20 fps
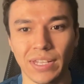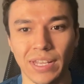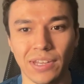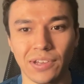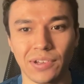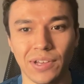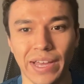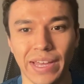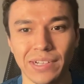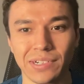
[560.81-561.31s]

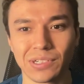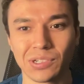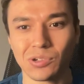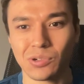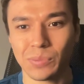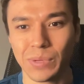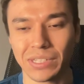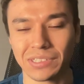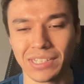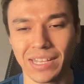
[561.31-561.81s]
Now, I don't
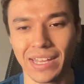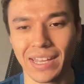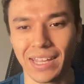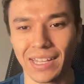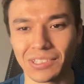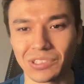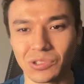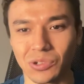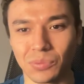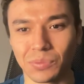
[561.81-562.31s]
know about that
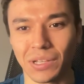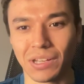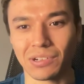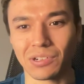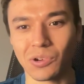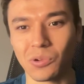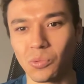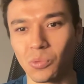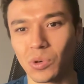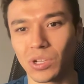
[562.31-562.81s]
head sculpt. I
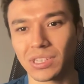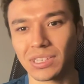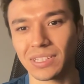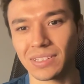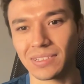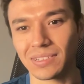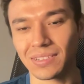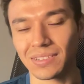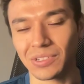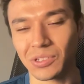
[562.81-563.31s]
don't know what
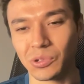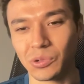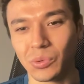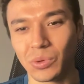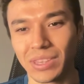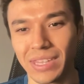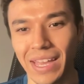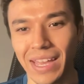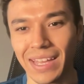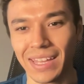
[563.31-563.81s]
they're
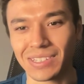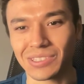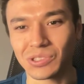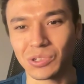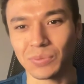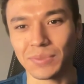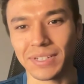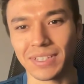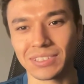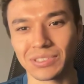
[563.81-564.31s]
doing with that head
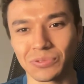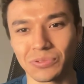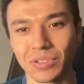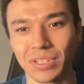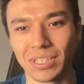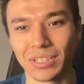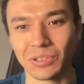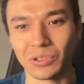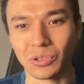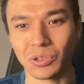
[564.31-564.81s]
sculpt. It doesn't
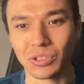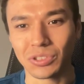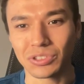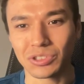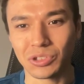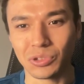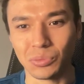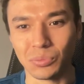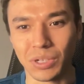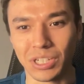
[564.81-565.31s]
really look
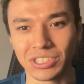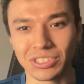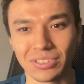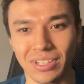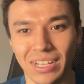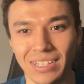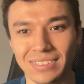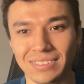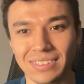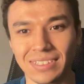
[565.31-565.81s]
too
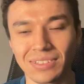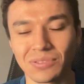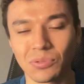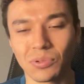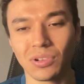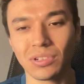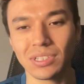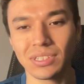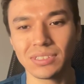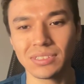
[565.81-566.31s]
much like Seth
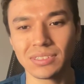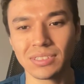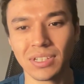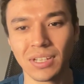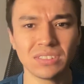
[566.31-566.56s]
Rollins.